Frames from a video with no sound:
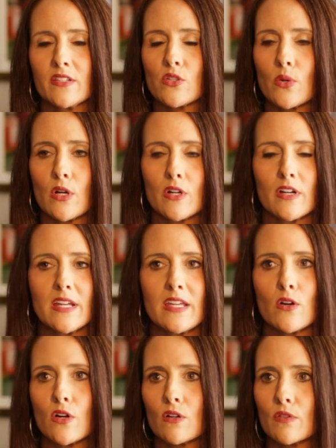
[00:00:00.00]
into her
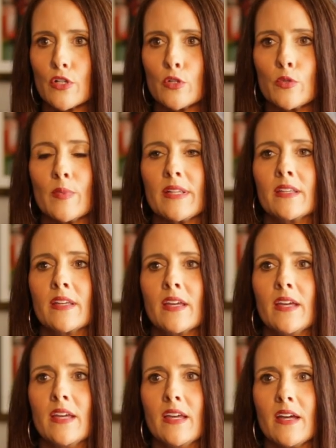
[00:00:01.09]
ER room, and
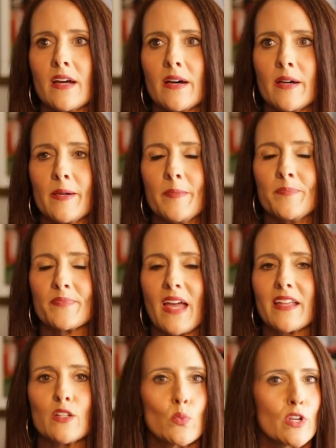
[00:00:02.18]

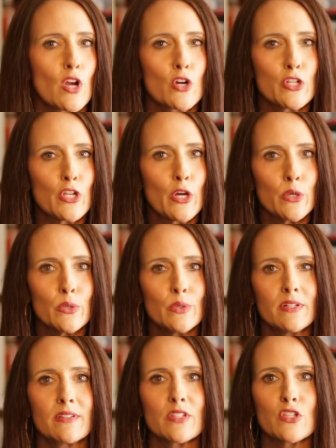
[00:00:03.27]
I didn't want her to know,
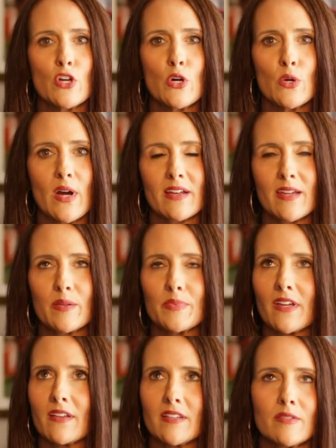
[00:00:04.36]
so I kept
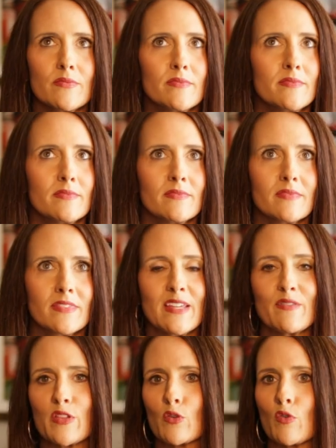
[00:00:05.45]
kind of
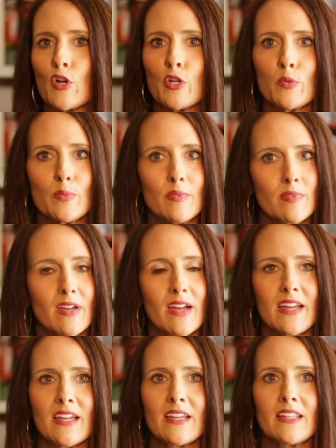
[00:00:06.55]
leaving the room.
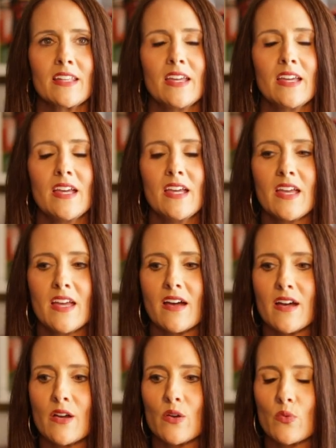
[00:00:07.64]
And
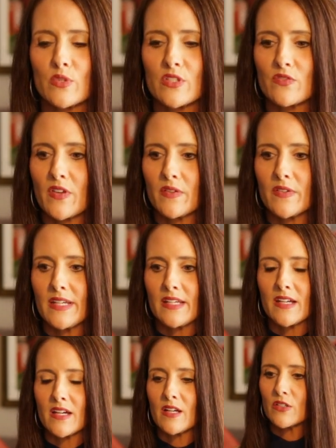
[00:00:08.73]
was
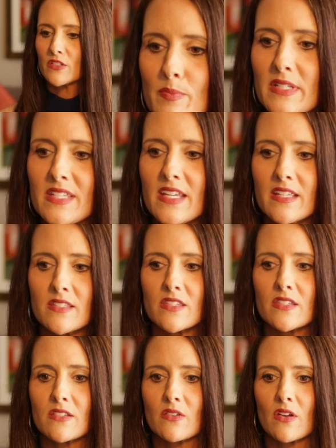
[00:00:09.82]
feeling some
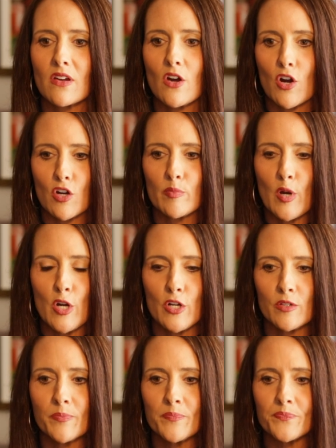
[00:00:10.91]
intense
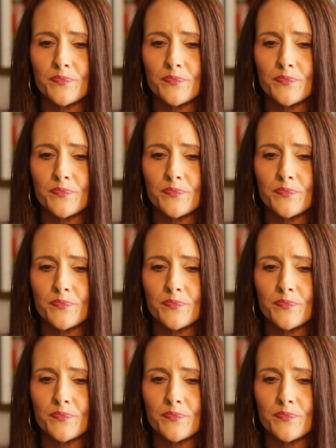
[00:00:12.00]
heartburn.